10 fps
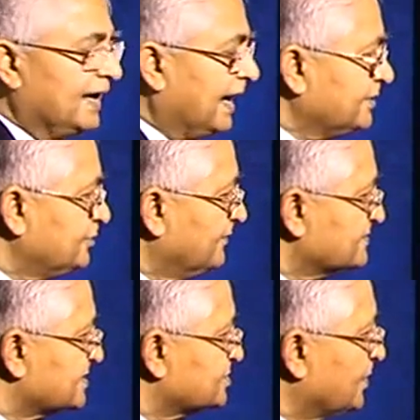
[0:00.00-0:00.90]
and you have
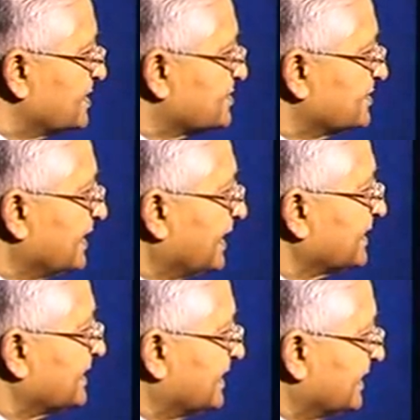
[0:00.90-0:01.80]
a situation
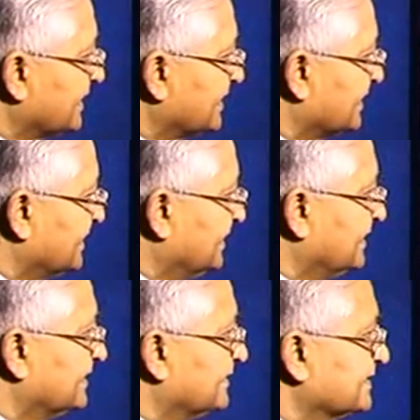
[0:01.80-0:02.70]
like
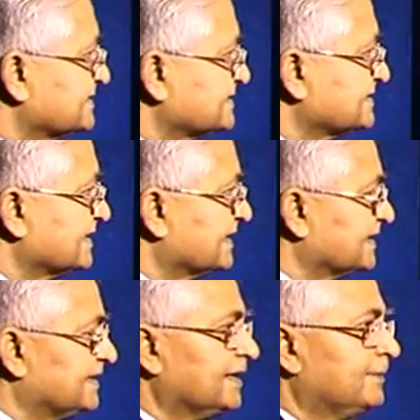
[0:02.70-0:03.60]
this
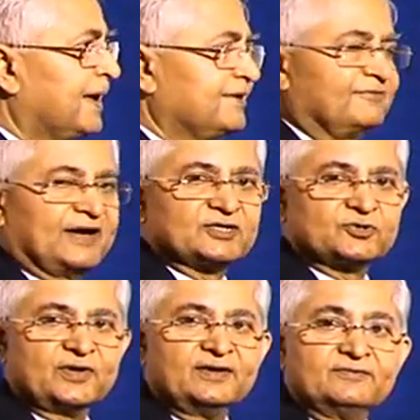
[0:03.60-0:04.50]
gear
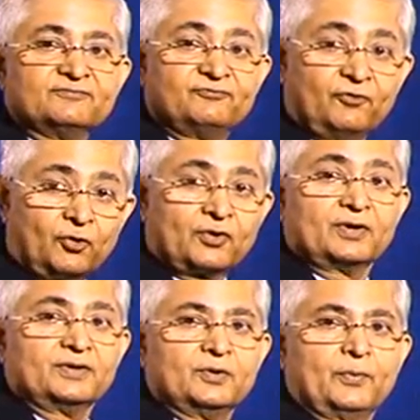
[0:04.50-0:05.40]
manufacturing for
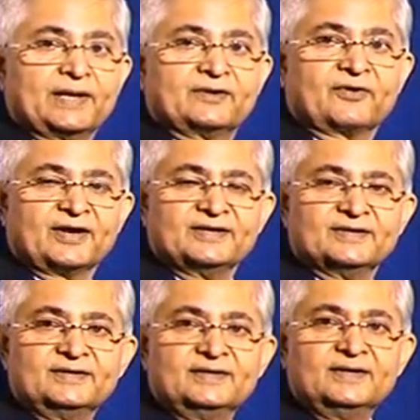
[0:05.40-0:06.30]
the wet
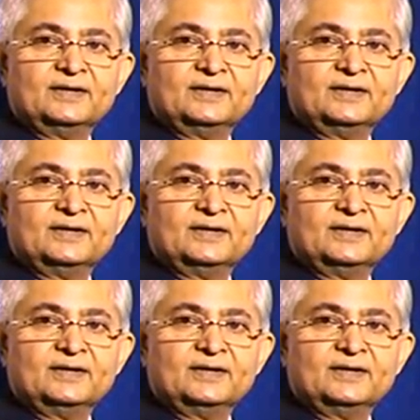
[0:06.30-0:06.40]
grinder,